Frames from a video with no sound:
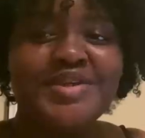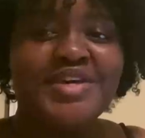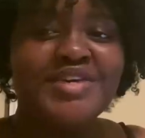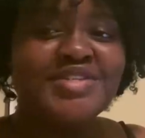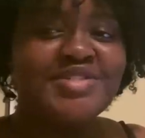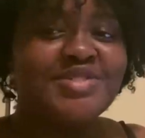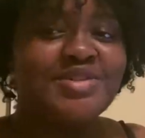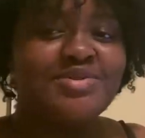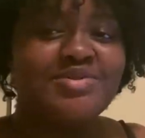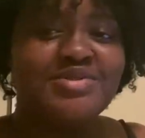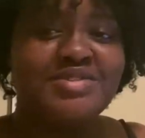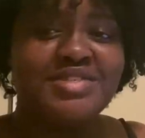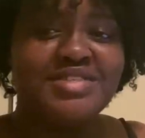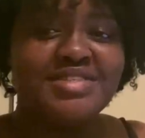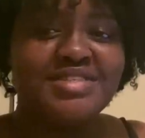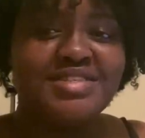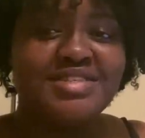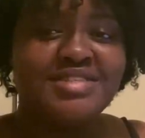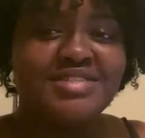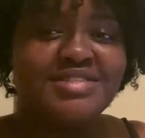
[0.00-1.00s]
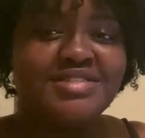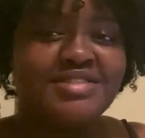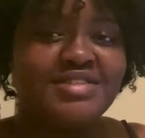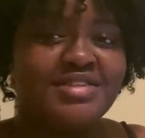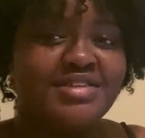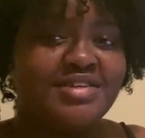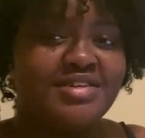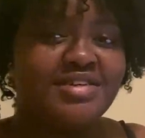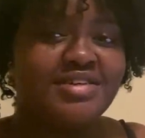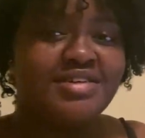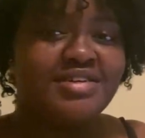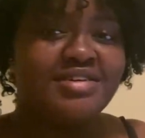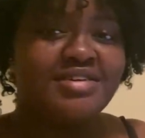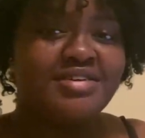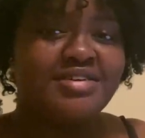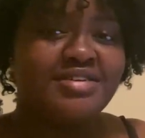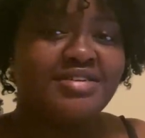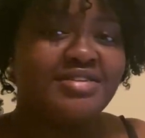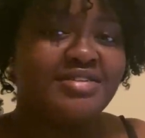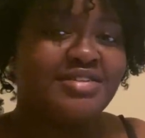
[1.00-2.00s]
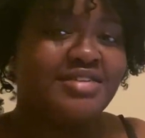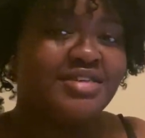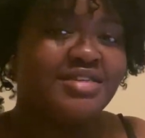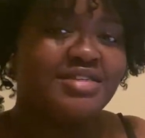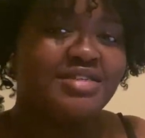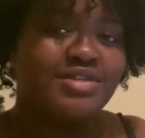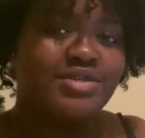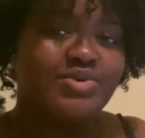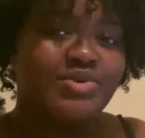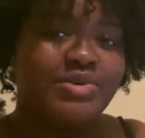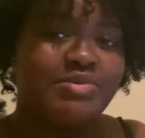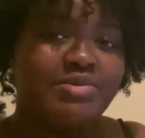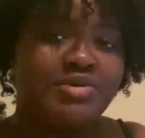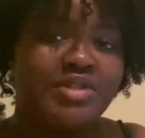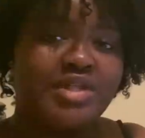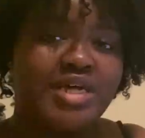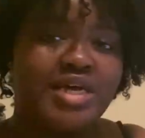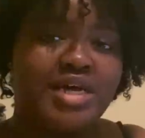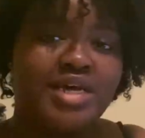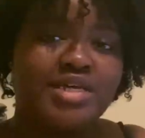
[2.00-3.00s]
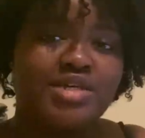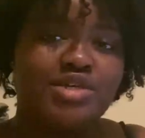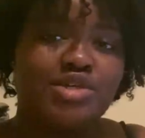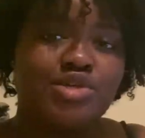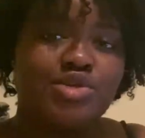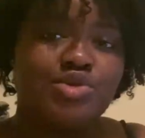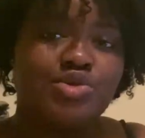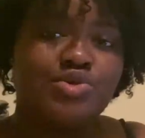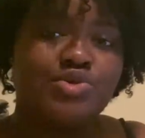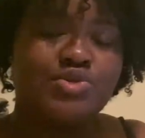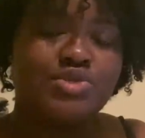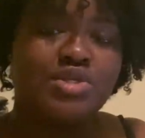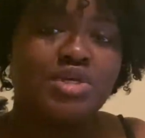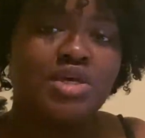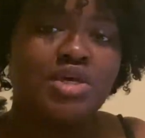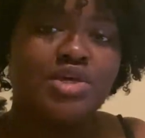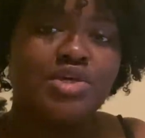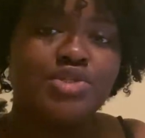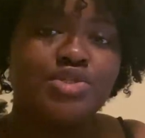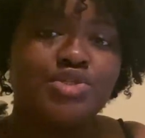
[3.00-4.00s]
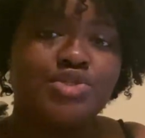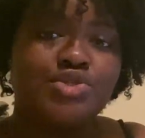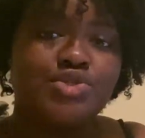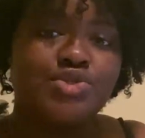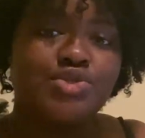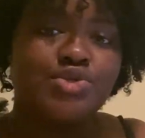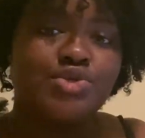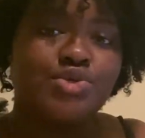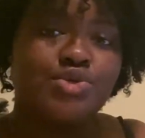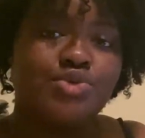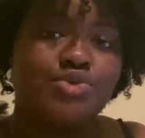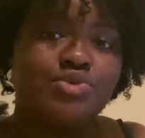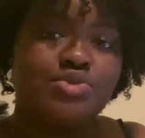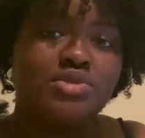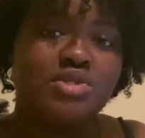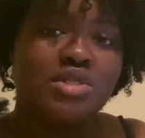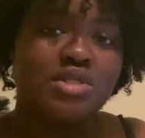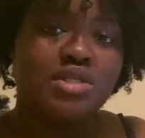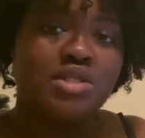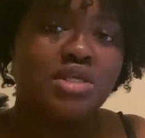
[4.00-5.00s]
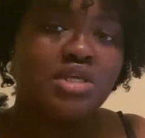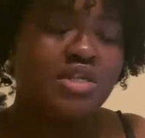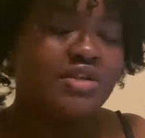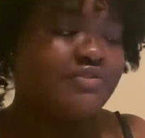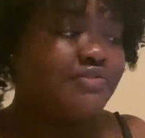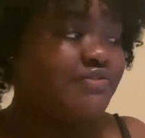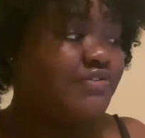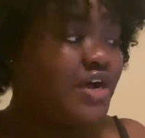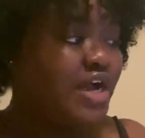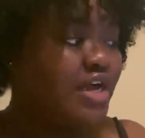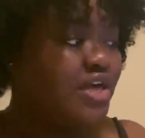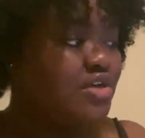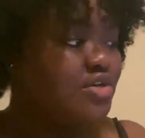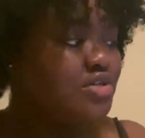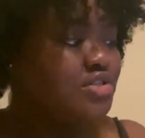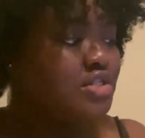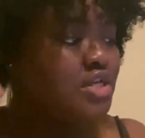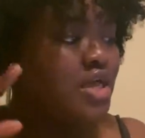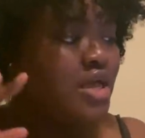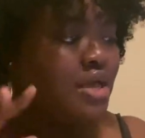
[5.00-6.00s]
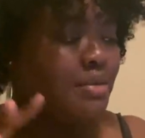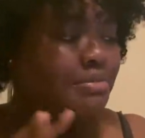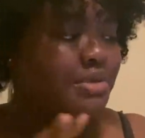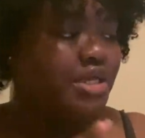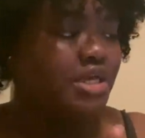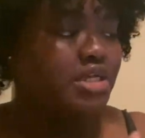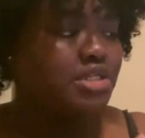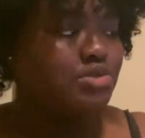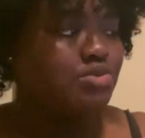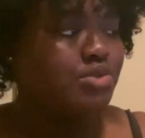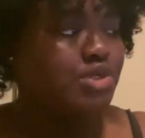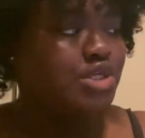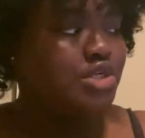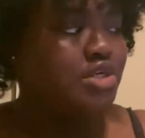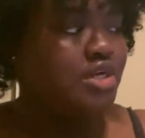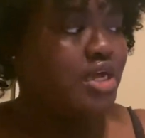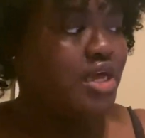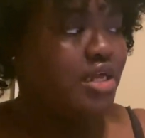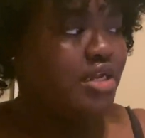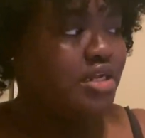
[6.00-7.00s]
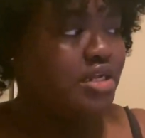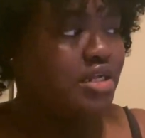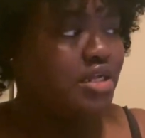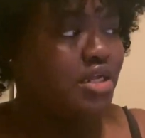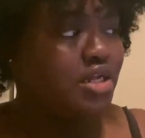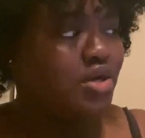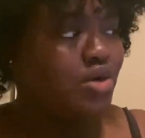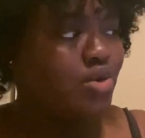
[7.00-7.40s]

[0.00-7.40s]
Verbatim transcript: So this is the disk sweeper that I use to delete files because when you're editing